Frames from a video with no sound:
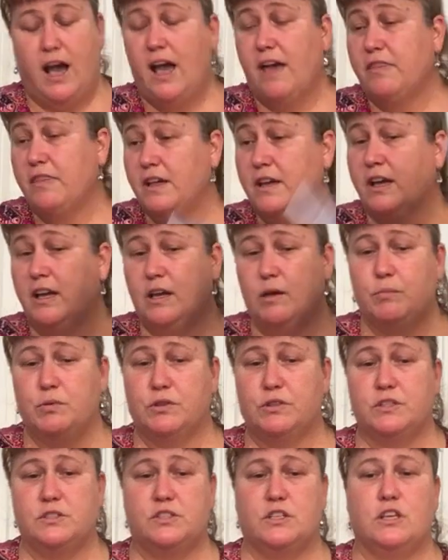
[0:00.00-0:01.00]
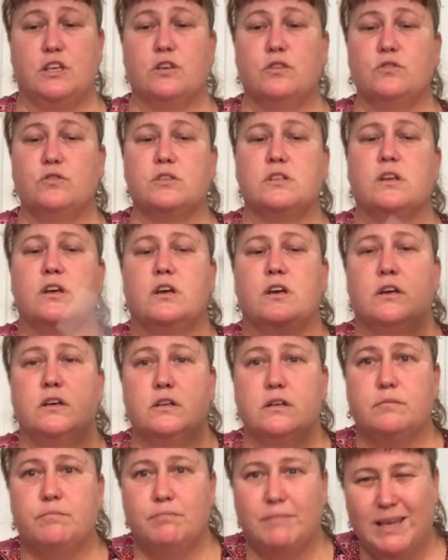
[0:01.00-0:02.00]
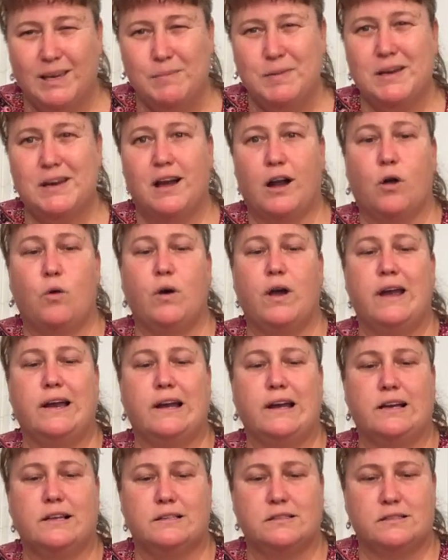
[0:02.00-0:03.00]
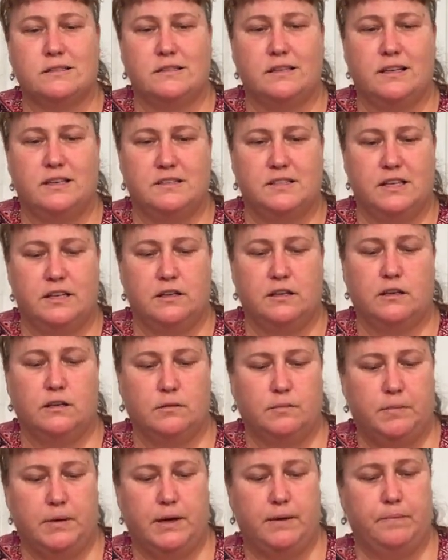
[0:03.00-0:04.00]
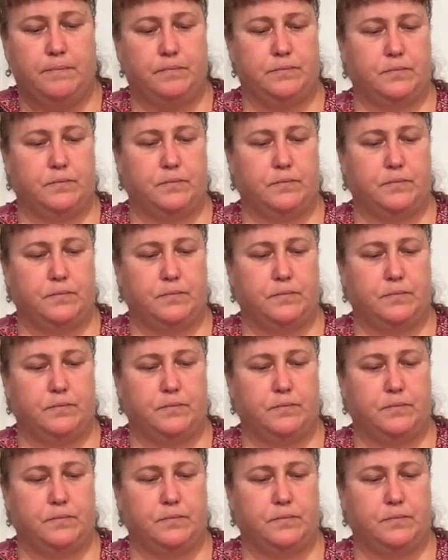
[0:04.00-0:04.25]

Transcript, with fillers: I think I could put this to use maybe not quite as intended, but.